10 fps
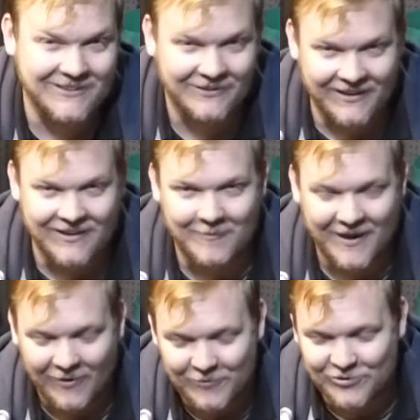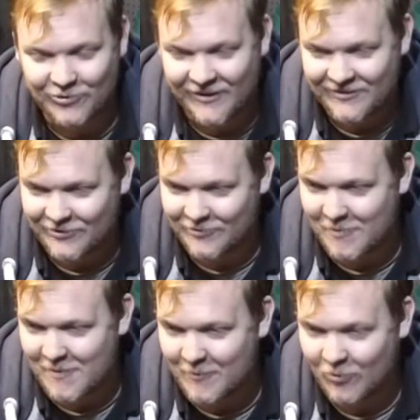so they come out. I was trying to do them
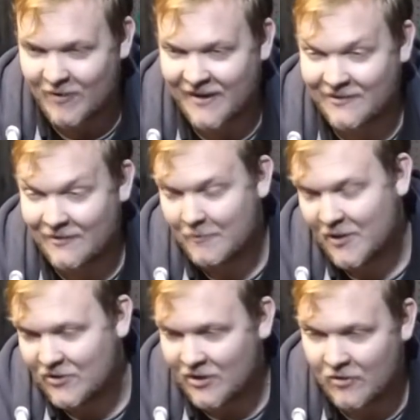a bit more regular, but